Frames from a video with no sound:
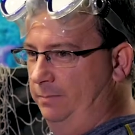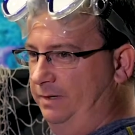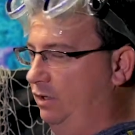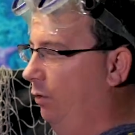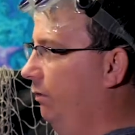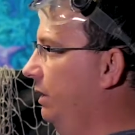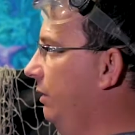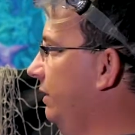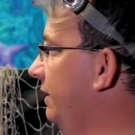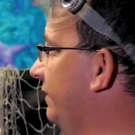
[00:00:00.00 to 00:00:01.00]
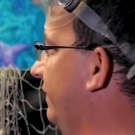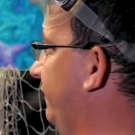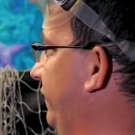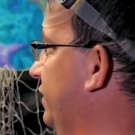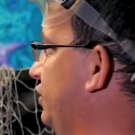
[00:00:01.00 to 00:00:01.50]
to be going on this
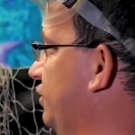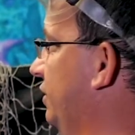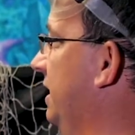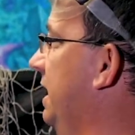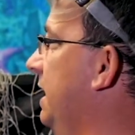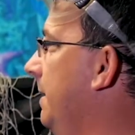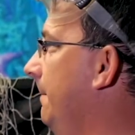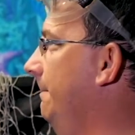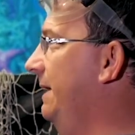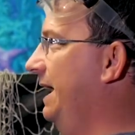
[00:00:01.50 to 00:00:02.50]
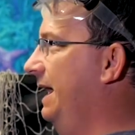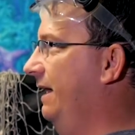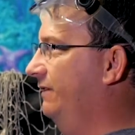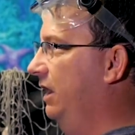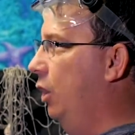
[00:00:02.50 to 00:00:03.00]
adventure. Man,
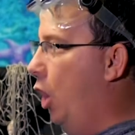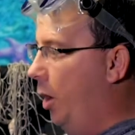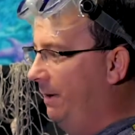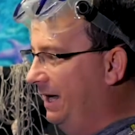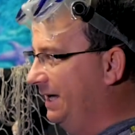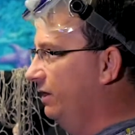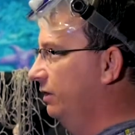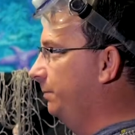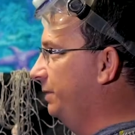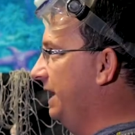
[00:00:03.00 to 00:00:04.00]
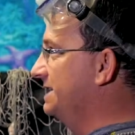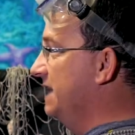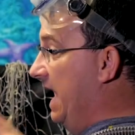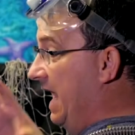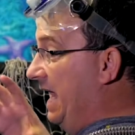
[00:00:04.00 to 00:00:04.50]
I've got all my gear in place,
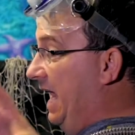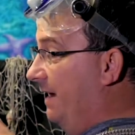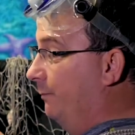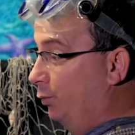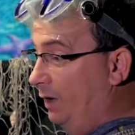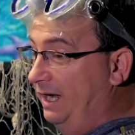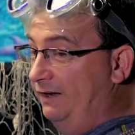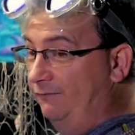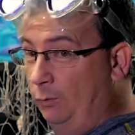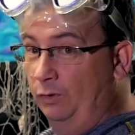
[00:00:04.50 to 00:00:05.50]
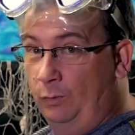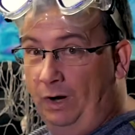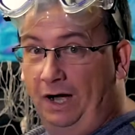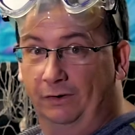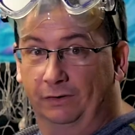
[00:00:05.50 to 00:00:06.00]
and I am ready for the
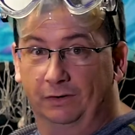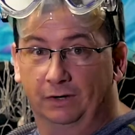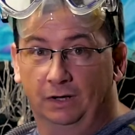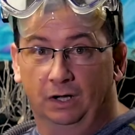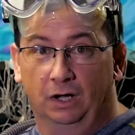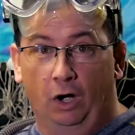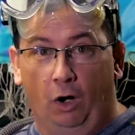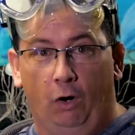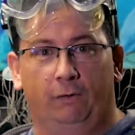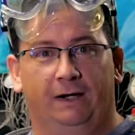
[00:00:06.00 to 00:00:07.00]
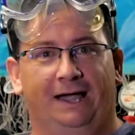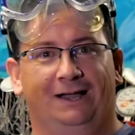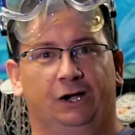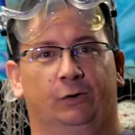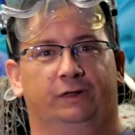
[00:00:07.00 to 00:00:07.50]
water. Oh,
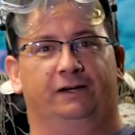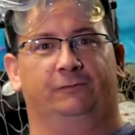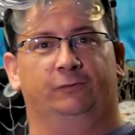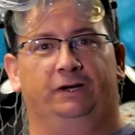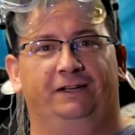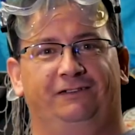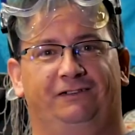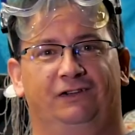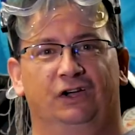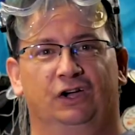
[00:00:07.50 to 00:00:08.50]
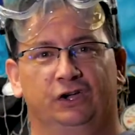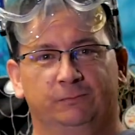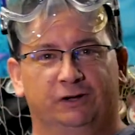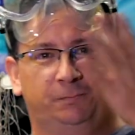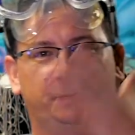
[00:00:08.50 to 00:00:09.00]
hello there, friends. You
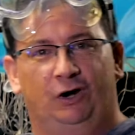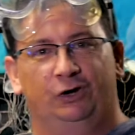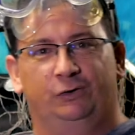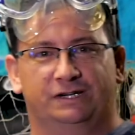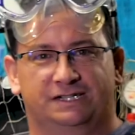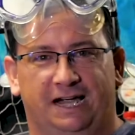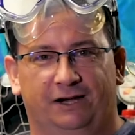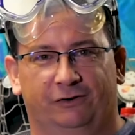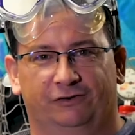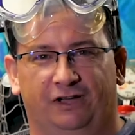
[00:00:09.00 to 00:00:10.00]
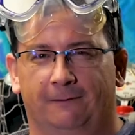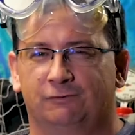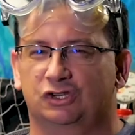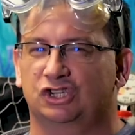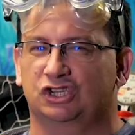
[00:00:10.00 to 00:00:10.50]
must be our newest sailors. I'm
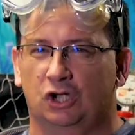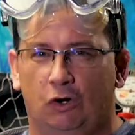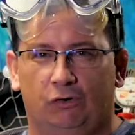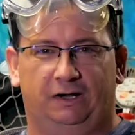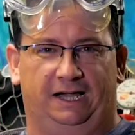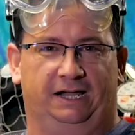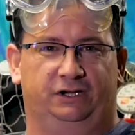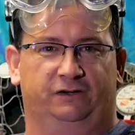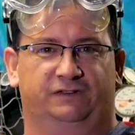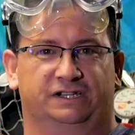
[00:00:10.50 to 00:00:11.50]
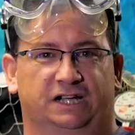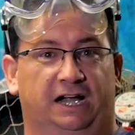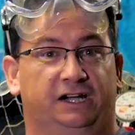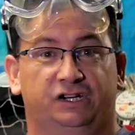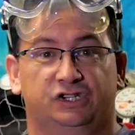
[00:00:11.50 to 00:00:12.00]
so glad you've
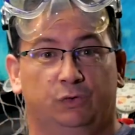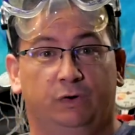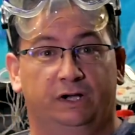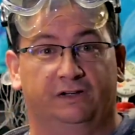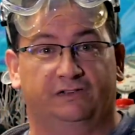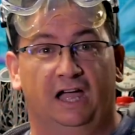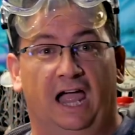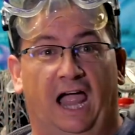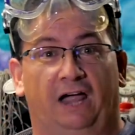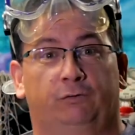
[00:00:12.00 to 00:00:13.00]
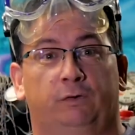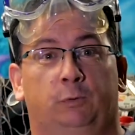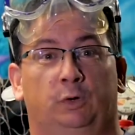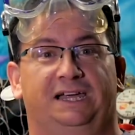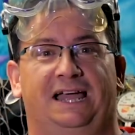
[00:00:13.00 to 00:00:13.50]
decided to join us as we
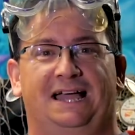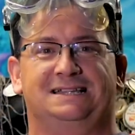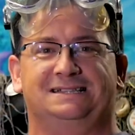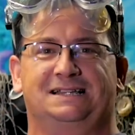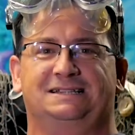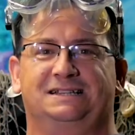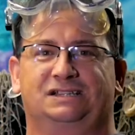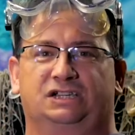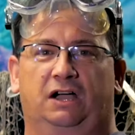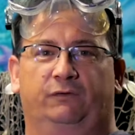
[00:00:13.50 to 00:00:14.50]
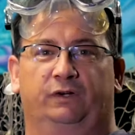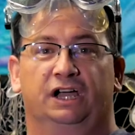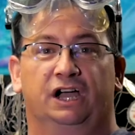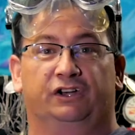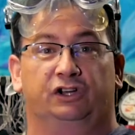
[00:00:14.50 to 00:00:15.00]
board the SS Discovery
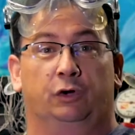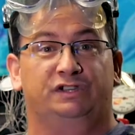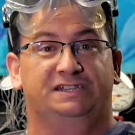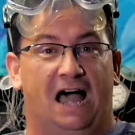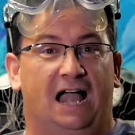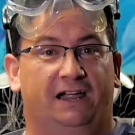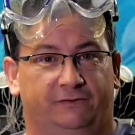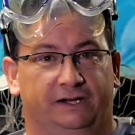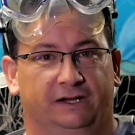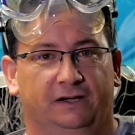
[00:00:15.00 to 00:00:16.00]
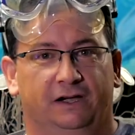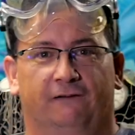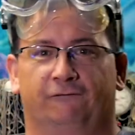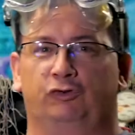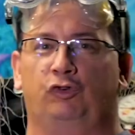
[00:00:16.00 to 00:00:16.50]
to go diving
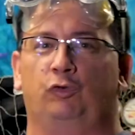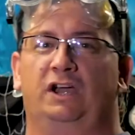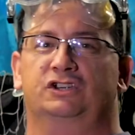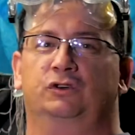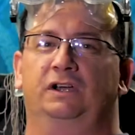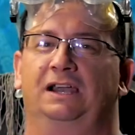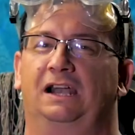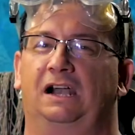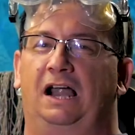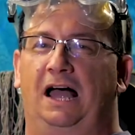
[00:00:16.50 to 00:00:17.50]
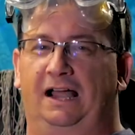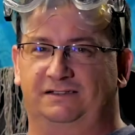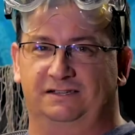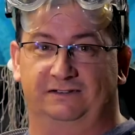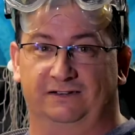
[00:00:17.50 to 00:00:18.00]
for treasure in
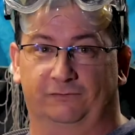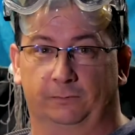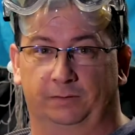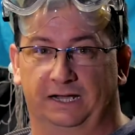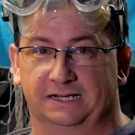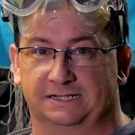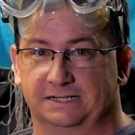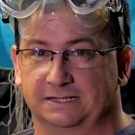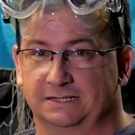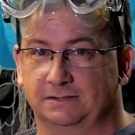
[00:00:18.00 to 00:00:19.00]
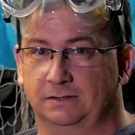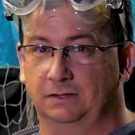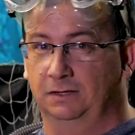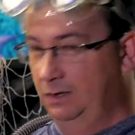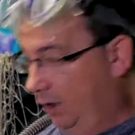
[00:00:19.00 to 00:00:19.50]
lots of different places.
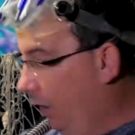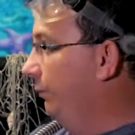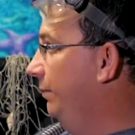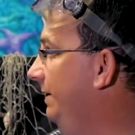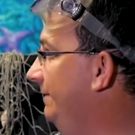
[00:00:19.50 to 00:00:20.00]
Oh.